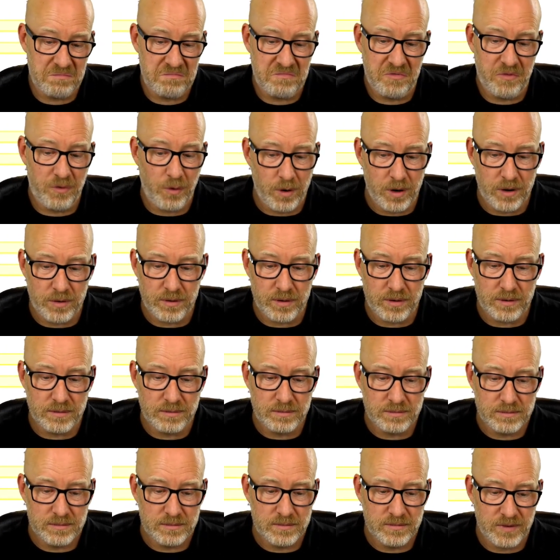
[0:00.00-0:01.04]
400,
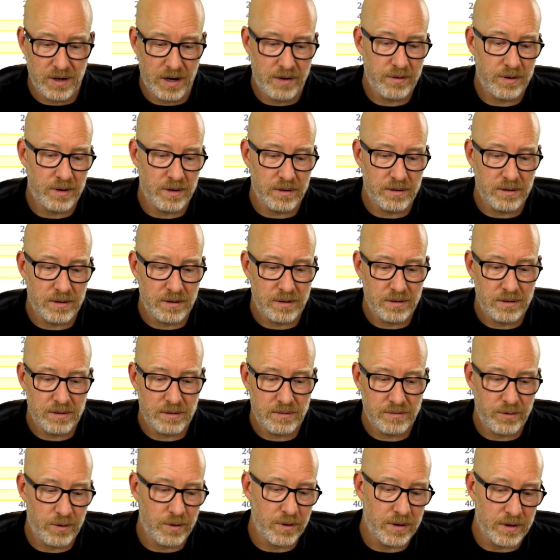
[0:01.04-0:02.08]
500,
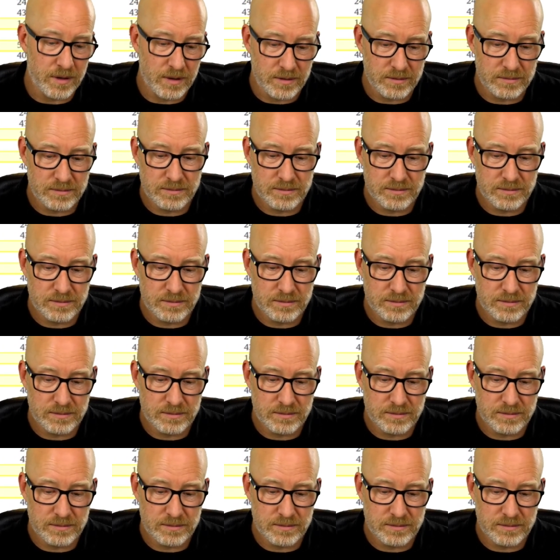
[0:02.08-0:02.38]
400.